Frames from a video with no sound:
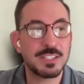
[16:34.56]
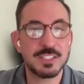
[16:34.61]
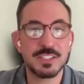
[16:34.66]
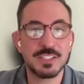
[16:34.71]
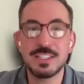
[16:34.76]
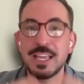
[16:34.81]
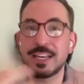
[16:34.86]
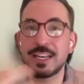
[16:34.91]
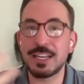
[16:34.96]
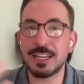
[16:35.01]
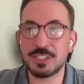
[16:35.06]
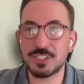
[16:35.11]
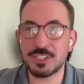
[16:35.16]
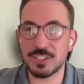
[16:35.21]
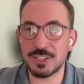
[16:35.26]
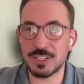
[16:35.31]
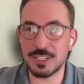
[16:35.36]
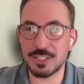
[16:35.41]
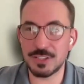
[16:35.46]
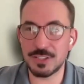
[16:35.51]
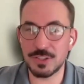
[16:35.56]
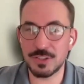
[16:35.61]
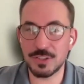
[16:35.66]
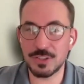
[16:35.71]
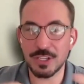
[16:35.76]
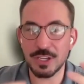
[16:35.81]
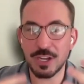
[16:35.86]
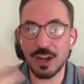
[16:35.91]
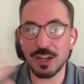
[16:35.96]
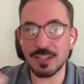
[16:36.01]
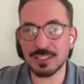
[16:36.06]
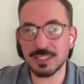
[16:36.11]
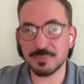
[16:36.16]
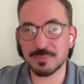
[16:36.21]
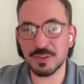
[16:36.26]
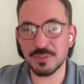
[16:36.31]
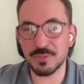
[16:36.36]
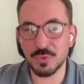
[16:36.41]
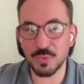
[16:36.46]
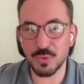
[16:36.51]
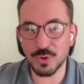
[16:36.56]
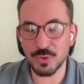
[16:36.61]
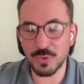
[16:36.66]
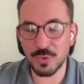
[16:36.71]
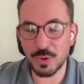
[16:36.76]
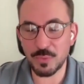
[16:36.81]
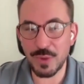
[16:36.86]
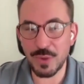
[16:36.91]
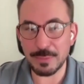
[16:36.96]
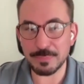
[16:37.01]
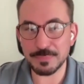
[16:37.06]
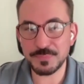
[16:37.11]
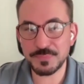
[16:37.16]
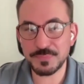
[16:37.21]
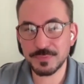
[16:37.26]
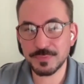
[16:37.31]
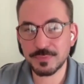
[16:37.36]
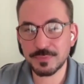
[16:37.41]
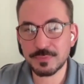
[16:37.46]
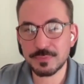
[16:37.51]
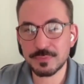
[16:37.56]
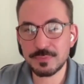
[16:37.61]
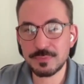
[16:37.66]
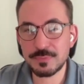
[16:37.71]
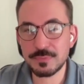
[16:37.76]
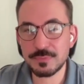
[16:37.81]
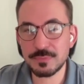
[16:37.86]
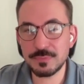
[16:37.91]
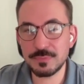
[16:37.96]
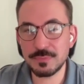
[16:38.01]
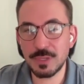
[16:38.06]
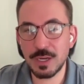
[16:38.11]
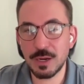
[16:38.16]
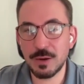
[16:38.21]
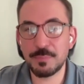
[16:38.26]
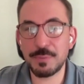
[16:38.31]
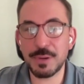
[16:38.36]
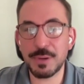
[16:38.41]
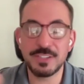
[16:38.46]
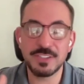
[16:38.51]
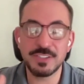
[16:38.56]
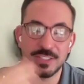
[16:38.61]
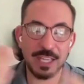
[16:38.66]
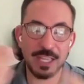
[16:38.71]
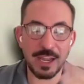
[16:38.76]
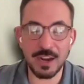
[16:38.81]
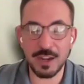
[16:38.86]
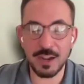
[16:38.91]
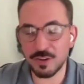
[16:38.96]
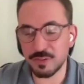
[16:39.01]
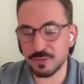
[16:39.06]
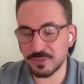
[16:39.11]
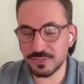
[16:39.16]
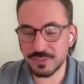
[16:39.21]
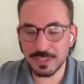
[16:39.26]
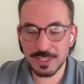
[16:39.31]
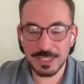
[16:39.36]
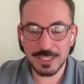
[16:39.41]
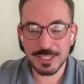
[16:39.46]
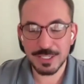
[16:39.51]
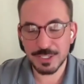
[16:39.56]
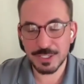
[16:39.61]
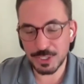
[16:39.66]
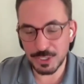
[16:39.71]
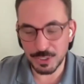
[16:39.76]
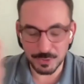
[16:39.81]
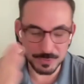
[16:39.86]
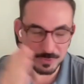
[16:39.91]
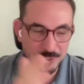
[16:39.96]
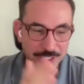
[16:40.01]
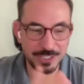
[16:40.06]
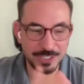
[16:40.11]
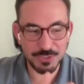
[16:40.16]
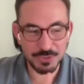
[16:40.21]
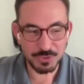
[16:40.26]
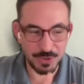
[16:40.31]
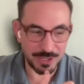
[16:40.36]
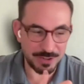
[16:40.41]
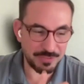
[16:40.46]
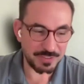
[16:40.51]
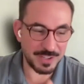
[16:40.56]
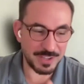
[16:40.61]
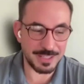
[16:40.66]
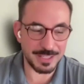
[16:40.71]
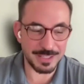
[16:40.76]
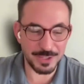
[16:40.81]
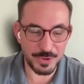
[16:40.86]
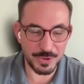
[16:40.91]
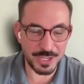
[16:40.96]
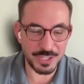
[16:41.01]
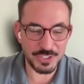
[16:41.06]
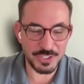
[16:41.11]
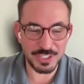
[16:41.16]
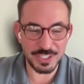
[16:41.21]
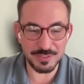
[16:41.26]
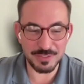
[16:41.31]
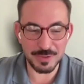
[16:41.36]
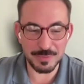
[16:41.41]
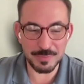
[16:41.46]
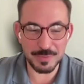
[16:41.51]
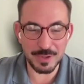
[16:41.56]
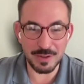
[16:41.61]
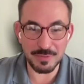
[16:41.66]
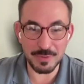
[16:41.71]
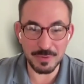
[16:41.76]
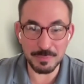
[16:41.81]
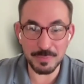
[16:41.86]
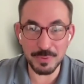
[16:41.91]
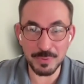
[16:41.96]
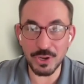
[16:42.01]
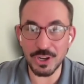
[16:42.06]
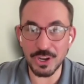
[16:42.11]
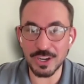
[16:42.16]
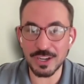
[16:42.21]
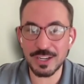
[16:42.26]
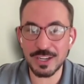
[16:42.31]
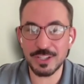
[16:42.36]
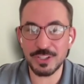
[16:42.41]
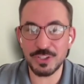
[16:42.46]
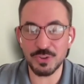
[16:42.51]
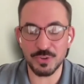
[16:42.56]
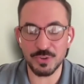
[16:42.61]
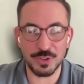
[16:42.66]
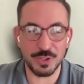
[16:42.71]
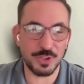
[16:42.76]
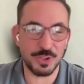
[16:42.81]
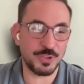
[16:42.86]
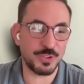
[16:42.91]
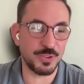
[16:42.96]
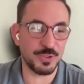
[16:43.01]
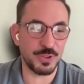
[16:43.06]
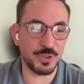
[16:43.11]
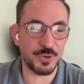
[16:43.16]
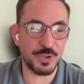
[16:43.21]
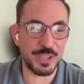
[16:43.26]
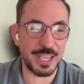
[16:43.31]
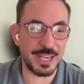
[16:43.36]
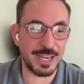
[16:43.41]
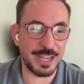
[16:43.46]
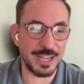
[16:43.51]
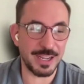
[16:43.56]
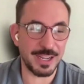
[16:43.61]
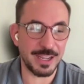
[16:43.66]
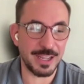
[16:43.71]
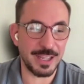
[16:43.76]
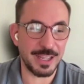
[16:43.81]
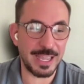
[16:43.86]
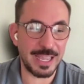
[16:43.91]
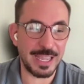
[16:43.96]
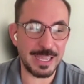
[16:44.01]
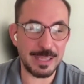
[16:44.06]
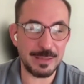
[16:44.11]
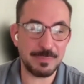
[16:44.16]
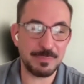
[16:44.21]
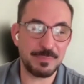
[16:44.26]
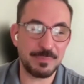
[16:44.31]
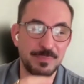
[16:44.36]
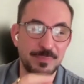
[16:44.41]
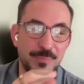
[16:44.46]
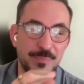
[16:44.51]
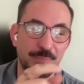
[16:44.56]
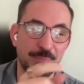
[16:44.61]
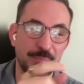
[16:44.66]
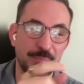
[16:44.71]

is extended to the concept of the World Wide Web. But instead of, you know, just trying to find the location of a book, you're locating a